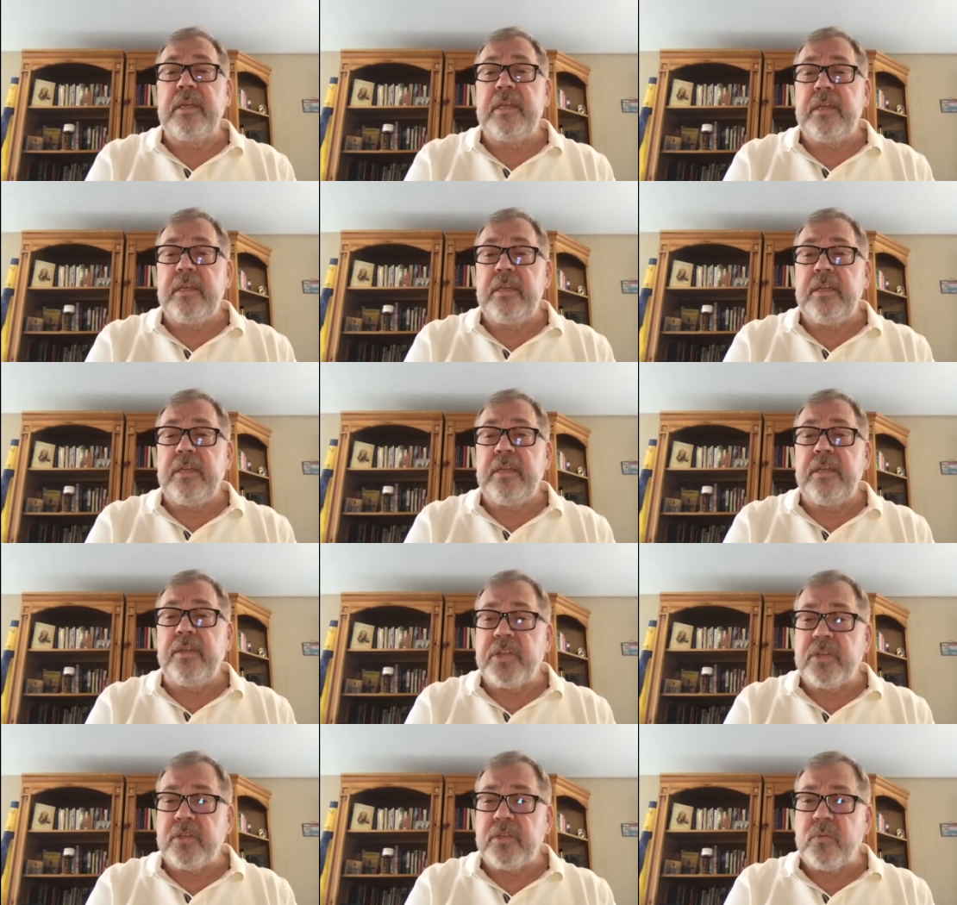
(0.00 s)
You
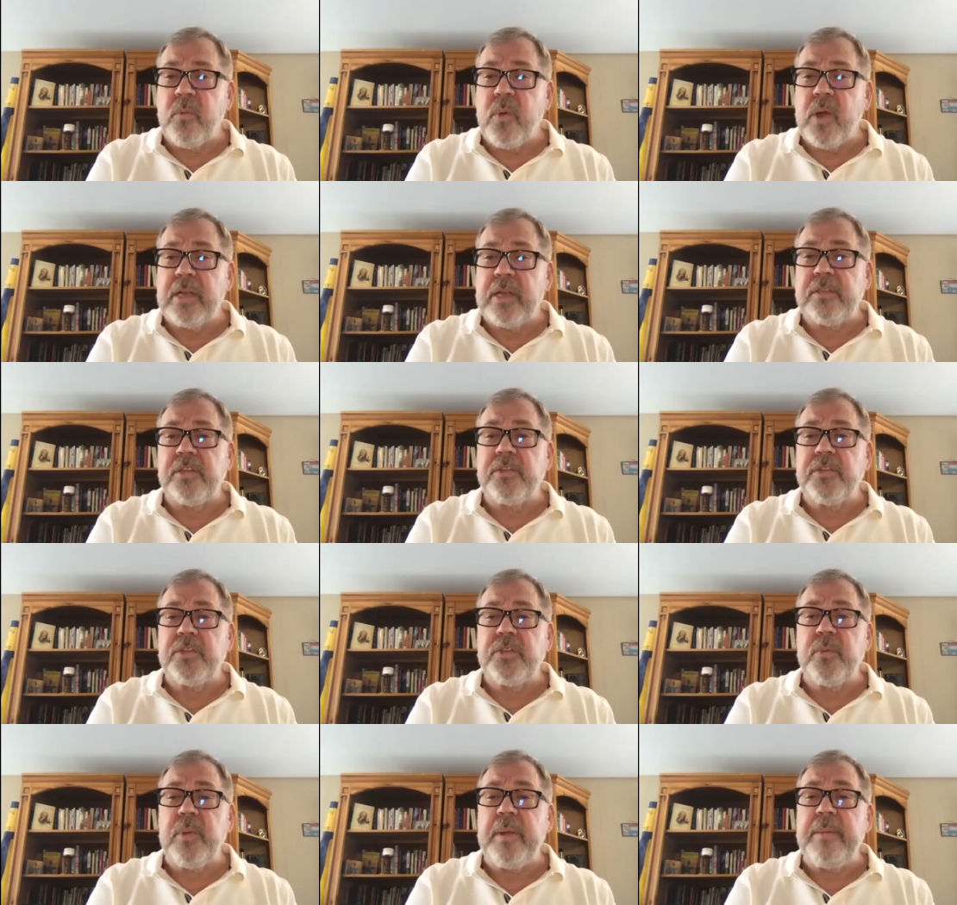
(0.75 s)
just want to
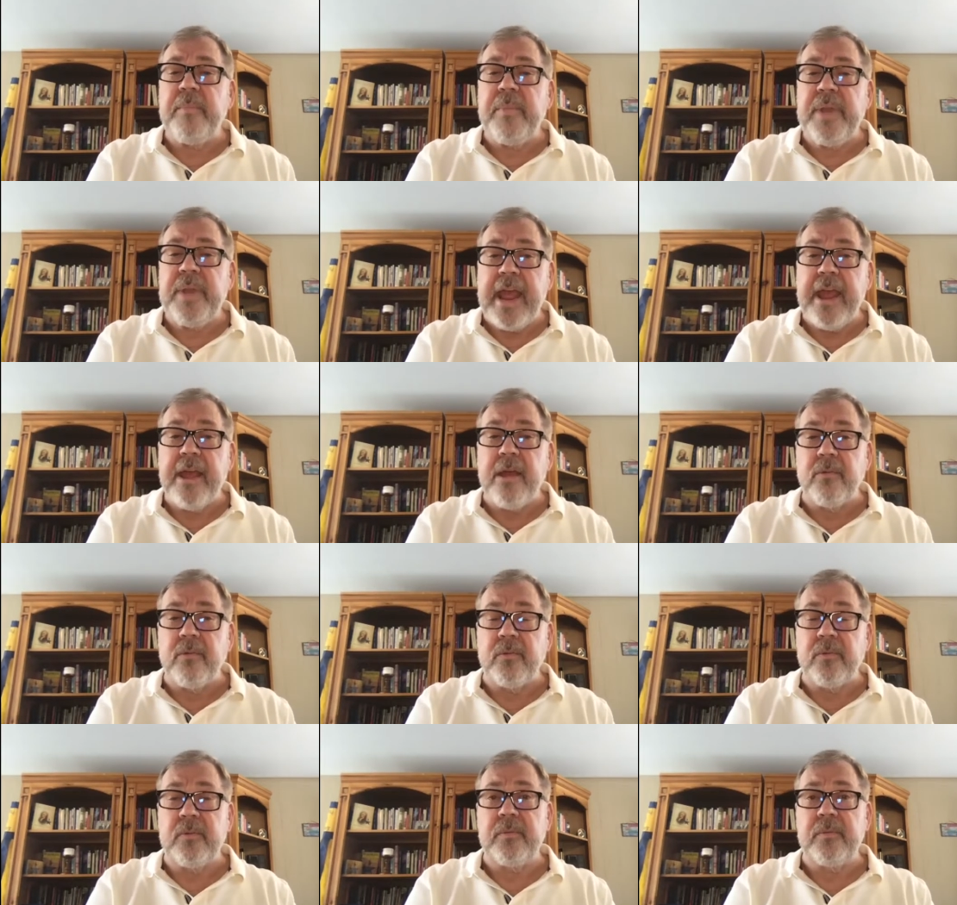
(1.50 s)
swim
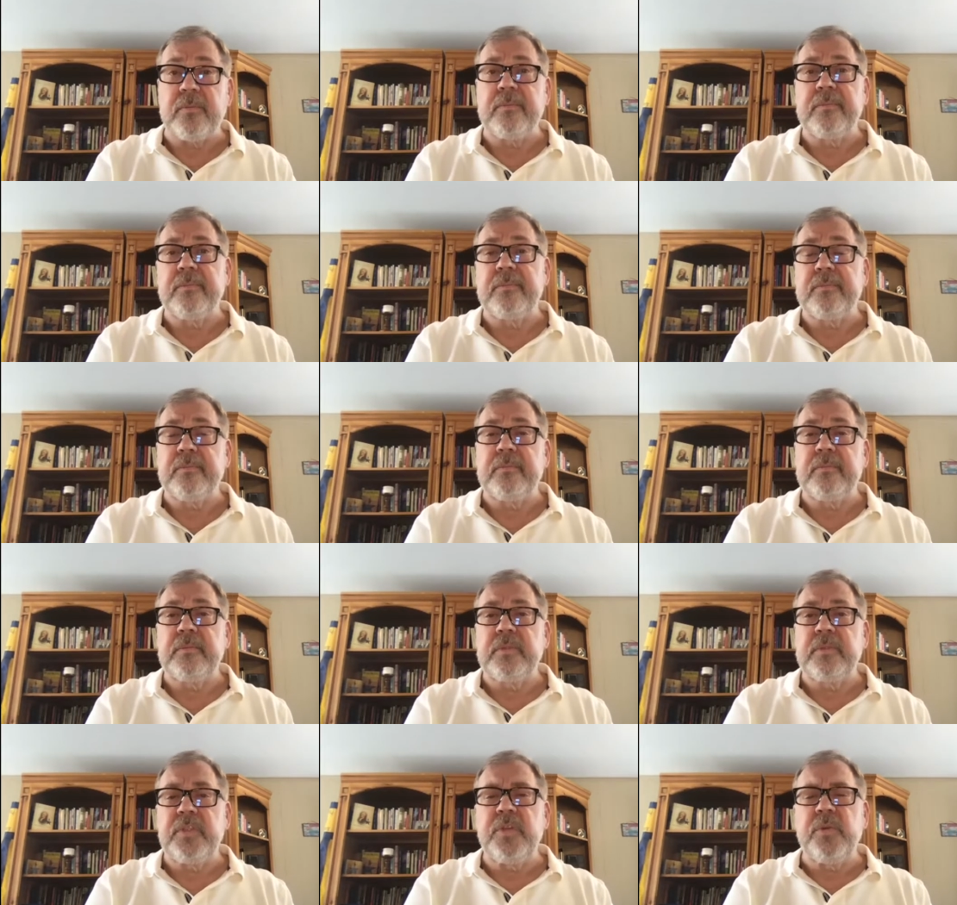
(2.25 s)
down
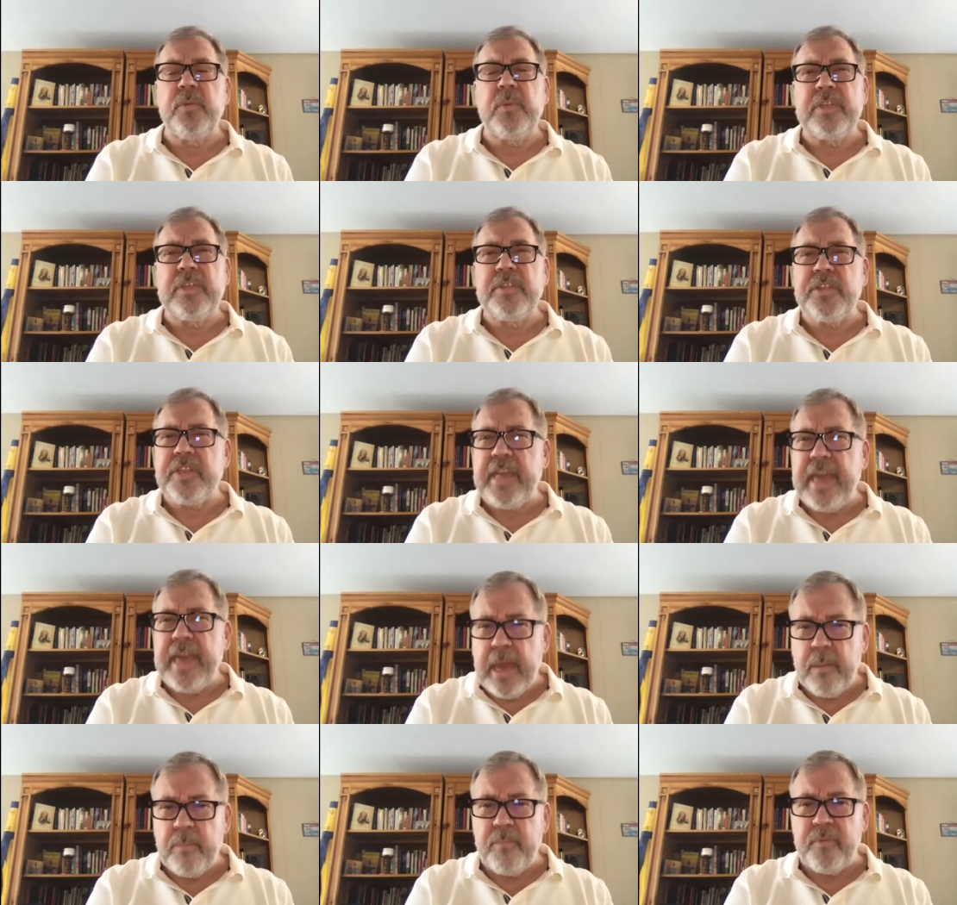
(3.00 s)
to
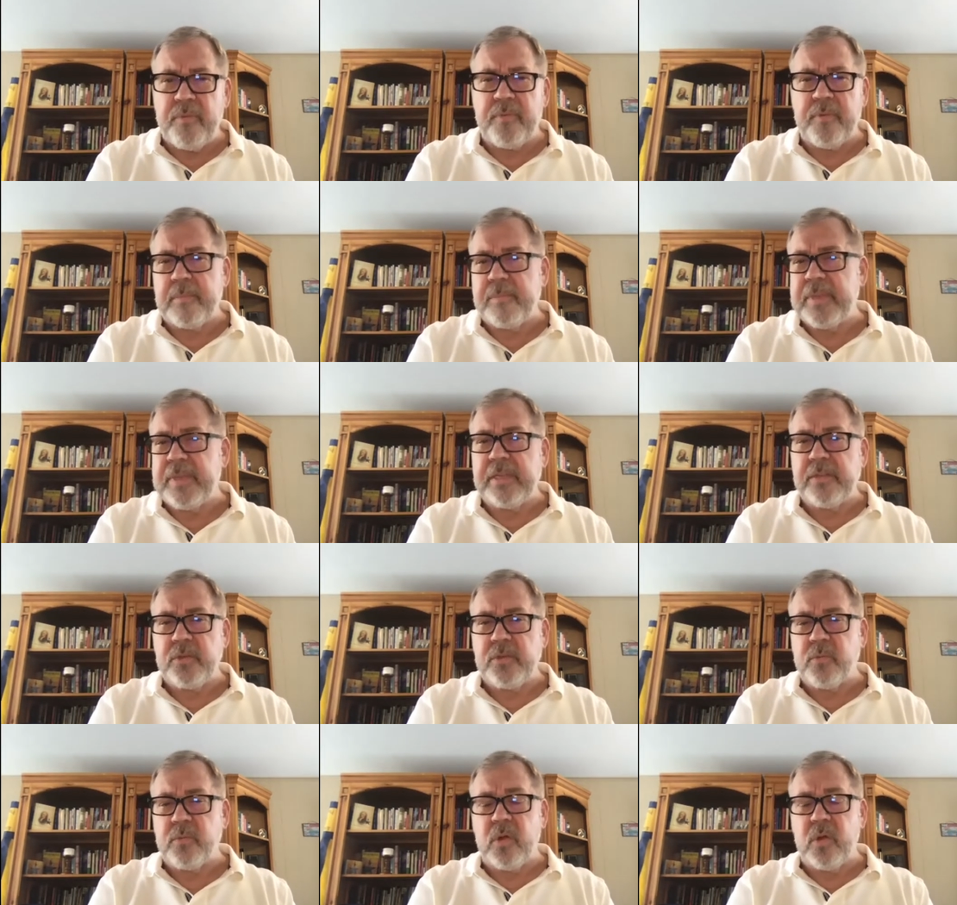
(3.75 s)
escape from
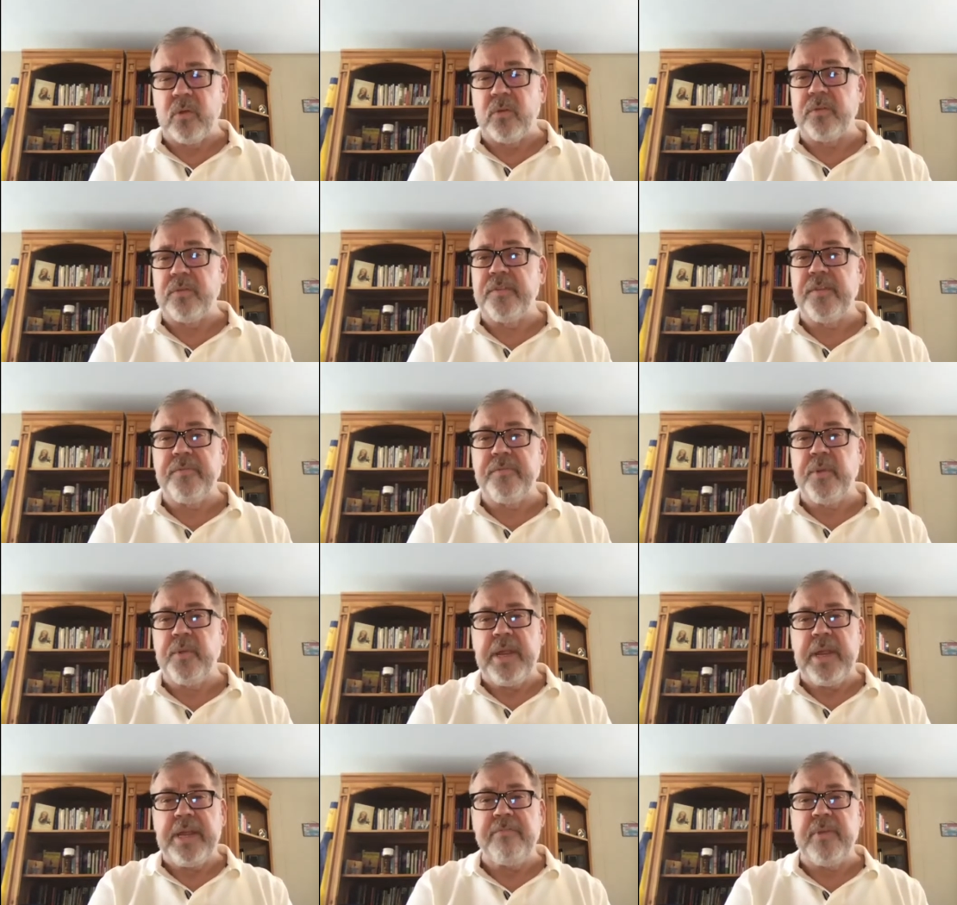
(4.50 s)
this world of
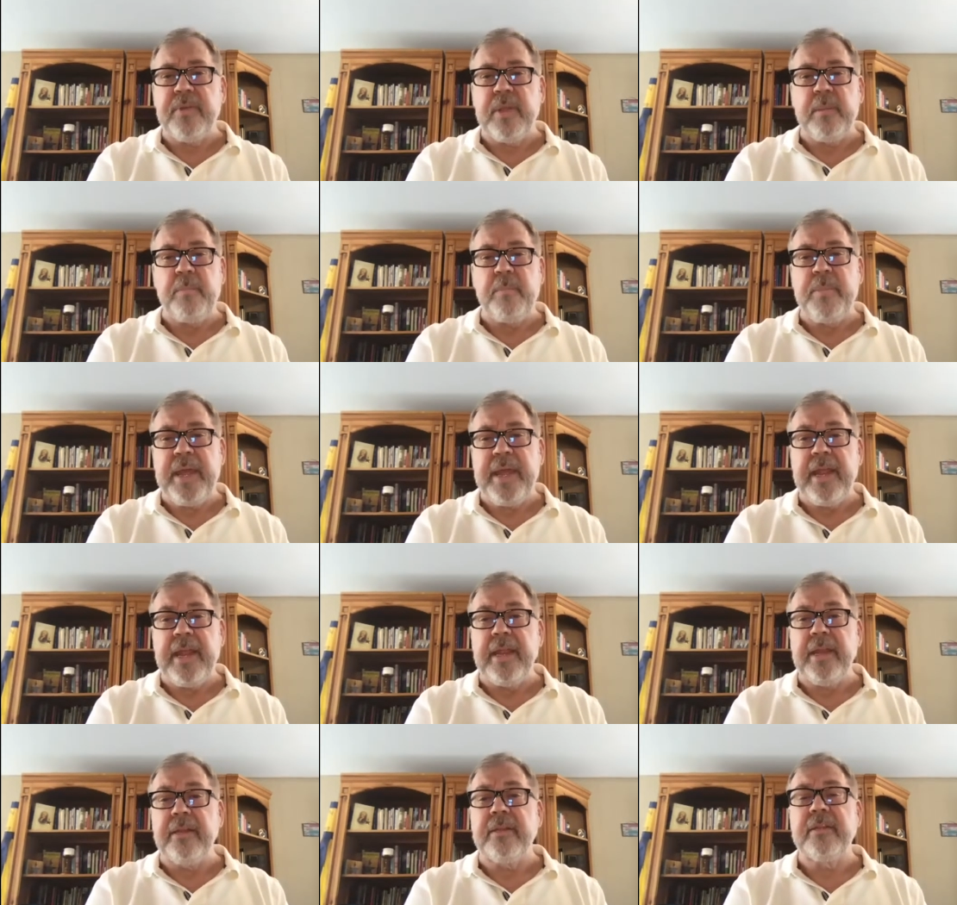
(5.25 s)
grief and
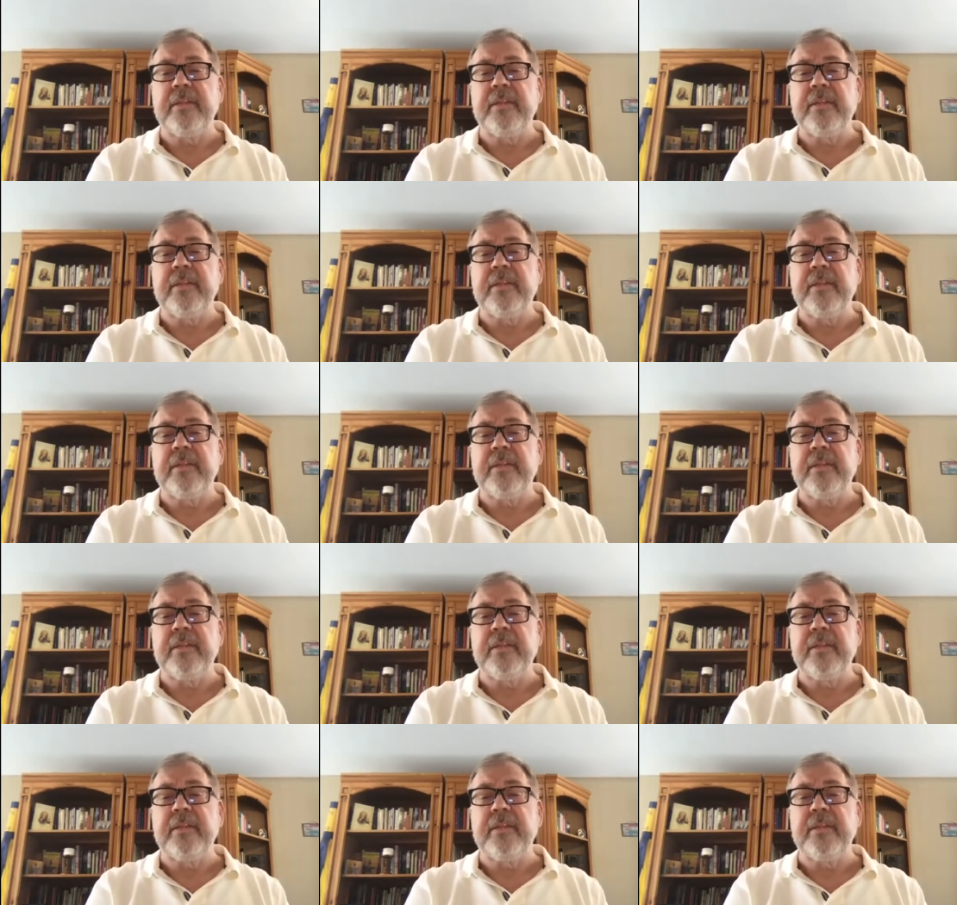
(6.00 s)
pain.